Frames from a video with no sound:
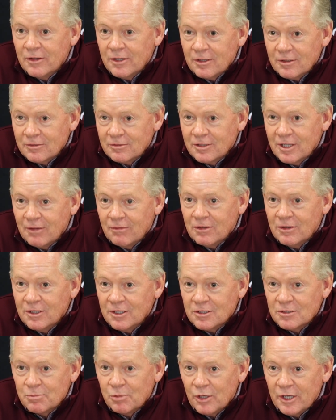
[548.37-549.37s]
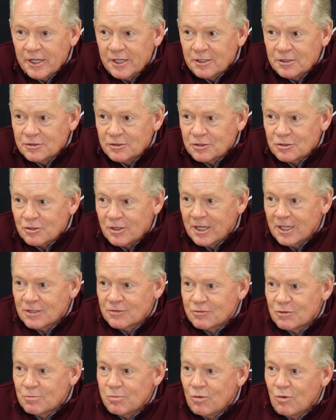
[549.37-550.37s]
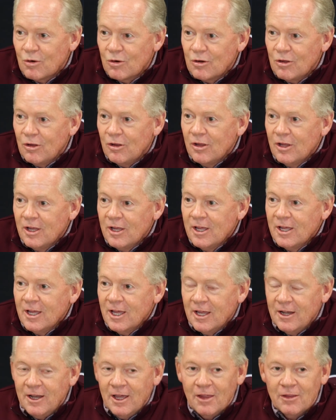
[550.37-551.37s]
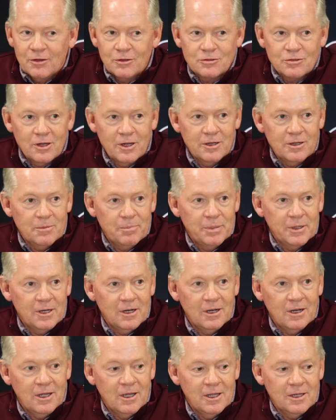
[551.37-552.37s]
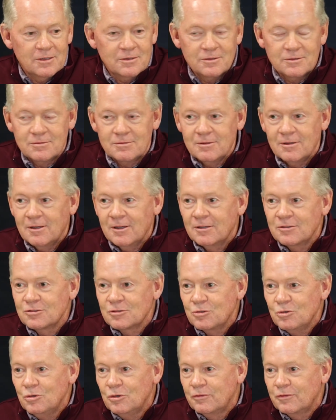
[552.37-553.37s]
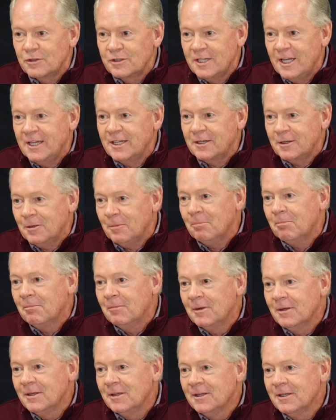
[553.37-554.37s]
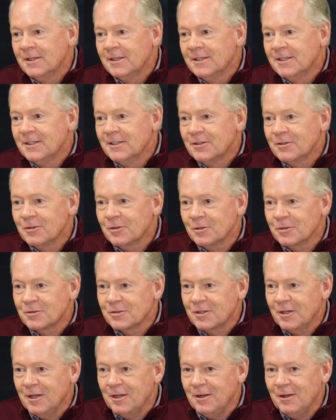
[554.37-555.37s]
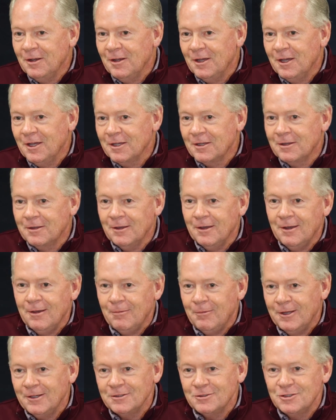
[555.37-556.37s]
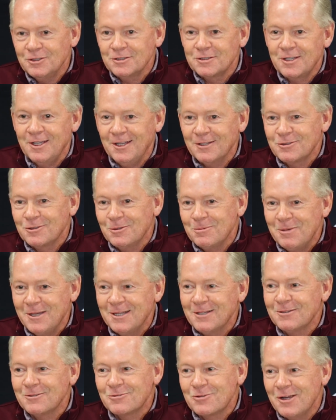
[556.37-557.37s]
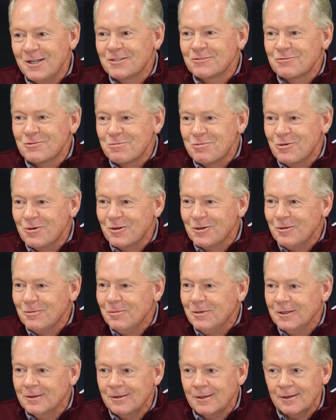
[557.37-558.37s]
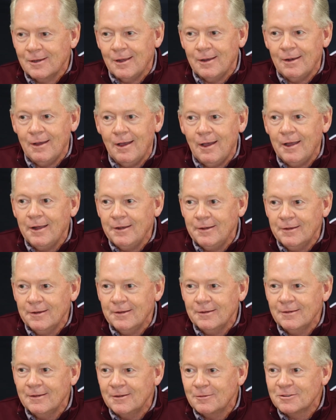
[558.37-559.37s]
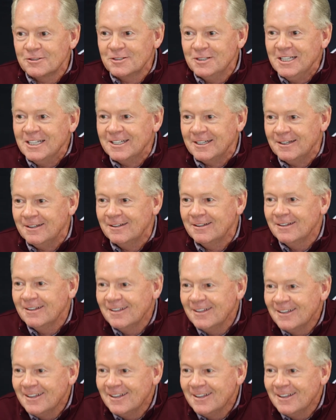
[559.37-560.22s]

They're giving these players a transfer portal, and now they're trying to penalize a school for taking them. So it's kind of like, why don't you just cancel the transfer portal? But they're kind of hiding it. They're sneaking.